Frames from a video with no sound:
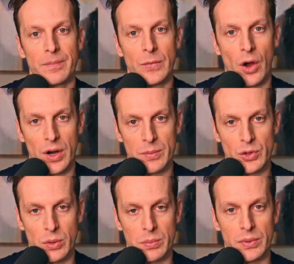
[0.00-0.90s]

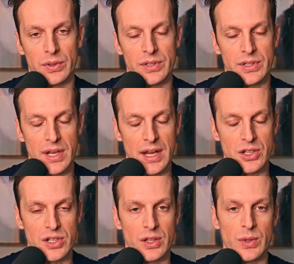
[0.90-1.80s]
non-absorbable
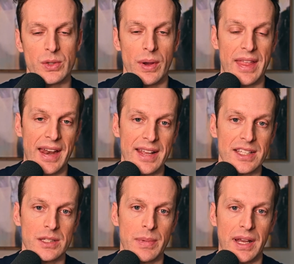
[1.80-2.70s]
stitch. And the reason why that
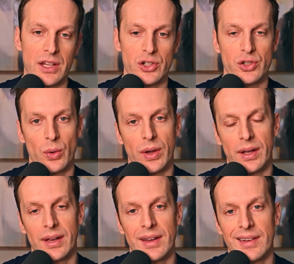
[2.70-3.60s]
is is because you're sewing